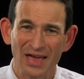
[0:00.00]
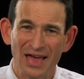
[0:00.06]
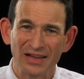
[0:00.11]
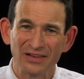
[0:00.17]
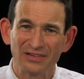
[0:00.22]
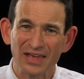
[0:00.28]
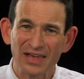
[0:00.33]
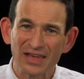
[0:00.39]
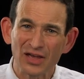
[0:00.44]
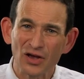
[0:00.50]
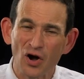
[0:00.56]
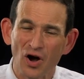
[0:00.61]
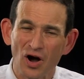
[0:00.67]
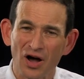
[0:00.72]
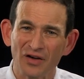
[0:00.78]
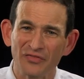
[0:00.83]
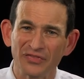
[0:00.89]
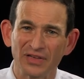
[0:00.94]
and taking
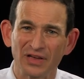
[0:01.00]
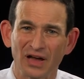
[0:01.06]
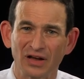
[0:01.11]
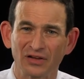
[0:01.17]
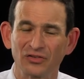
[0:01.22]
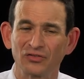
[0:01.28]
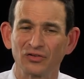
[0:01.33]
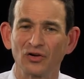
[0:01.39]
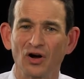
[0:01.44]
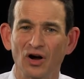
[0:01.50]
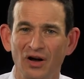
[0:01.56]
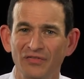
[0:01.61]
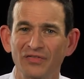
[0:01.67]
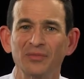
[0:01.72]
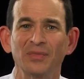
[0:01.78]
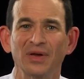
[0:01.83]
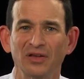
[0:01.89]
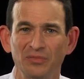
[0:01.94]
off the oxygen
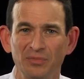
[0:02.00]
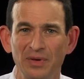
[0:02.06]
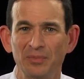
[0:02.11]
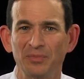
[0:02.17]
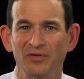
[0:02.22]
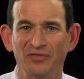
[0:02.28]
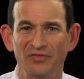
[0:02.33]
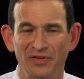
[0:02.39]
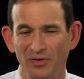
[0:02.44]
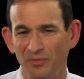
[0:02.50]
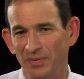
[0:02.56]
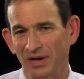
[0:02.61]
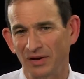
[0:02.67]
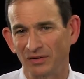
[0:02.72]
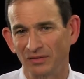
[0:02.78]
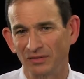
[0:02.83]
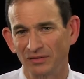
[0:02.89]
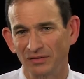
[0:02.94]
often makes people feel
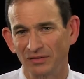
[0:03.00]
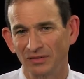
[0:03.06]
better.